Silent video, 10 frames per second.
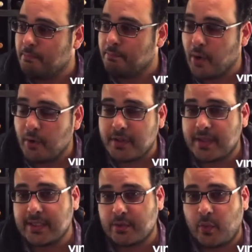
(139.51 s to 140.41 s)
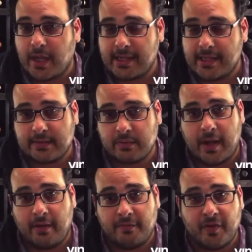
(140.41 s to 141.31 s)
Both of these wines,
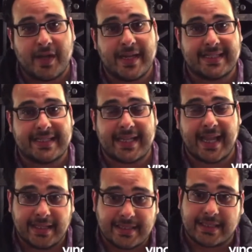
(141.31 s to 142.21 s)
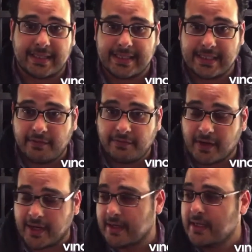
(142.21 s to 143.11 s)
while very stylistically
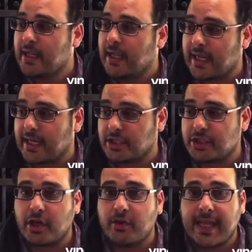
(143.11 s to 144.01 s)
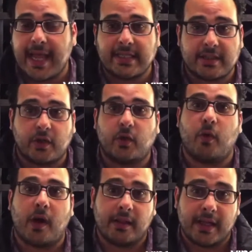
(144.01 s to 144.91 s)
different, kind of showcase the
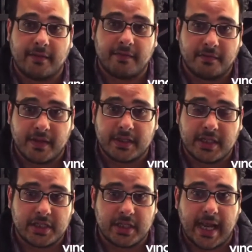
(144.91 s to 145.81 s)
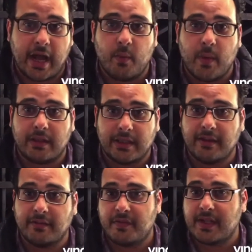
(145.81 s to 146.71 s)
quality of the vintage and how well
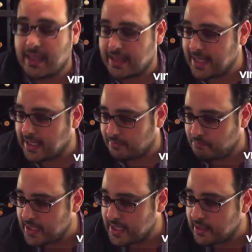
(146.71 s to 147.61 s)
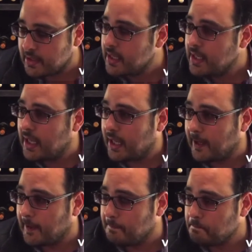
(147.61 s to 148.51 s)
lived they can be.
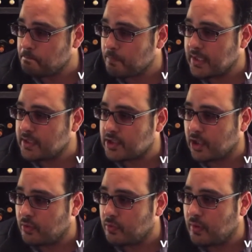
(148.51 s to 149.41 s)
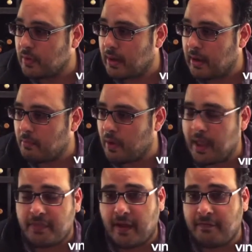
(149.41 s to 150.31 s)
Um, so I
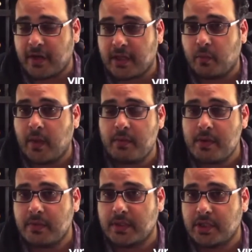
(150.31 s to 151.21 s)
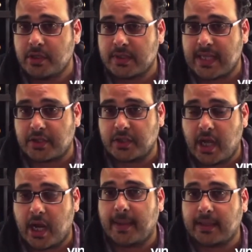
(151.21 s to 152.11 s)
figured that what we would do is actually
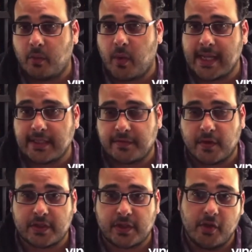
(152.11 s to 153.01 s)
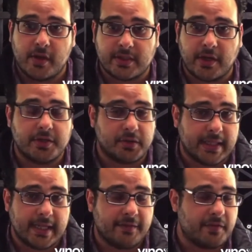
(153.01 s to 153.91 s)
talk about the wines first so you can start
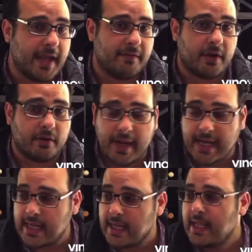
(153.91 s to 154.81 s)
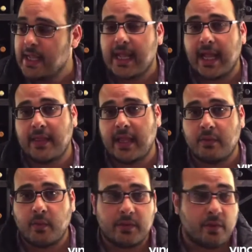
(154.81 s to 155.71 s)
drinking if you haven't already, and then
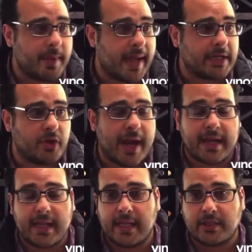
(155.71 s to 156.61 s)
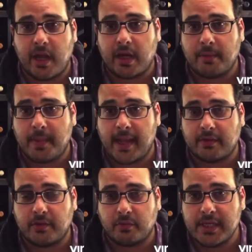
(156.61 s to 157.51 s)
we will backtrack and talk about
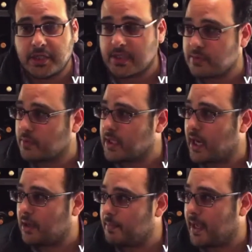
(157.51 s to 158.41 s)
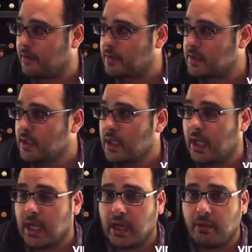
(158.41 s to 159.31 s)
the regions. We'll talk about
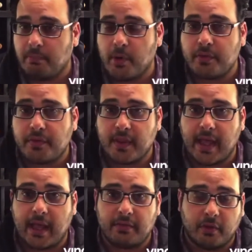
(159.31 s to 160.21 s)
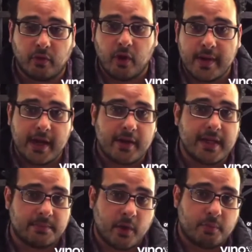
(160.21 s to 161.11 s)
uh, both the, the growing areas
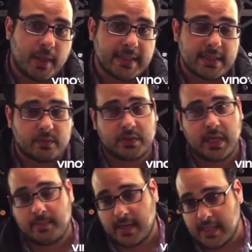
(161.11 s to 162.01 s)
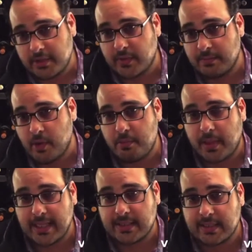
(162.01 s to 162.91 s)
of both places. We'll talk about history in both
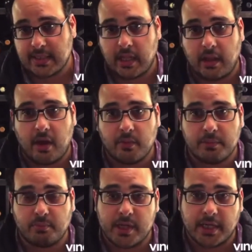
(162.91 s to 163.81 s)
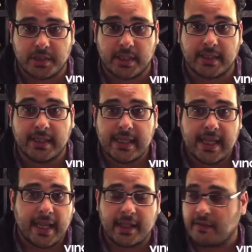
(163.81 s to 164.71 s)
places and along with production.
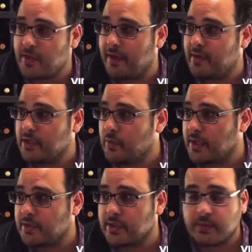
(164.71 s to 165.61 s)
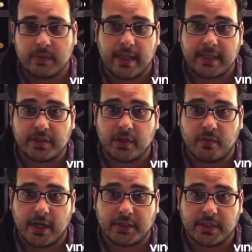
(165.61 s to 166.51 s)
And then if you have any questions, we will answer your
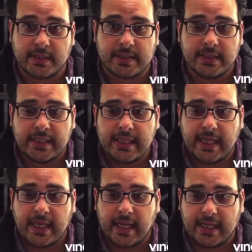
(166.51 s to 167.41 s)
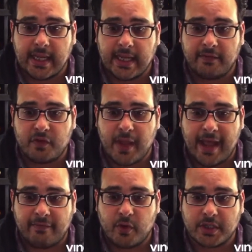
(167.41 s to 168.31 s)
questions. Uh, again, if you
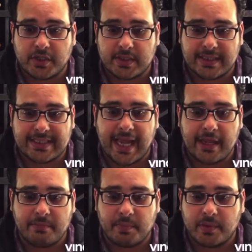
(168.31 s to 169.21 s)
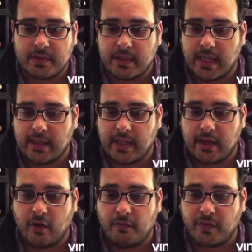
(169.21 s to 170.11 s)
have questions, just type and then
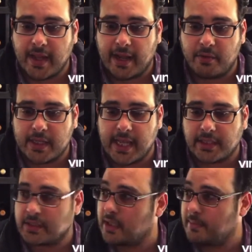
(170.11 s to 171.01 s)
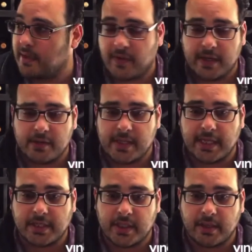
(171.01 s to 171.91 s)
hopefully I will catch them. And if I don't
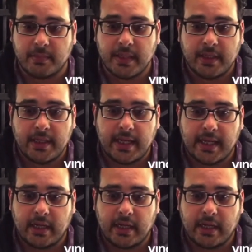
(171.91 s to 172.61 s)
catch them, uh,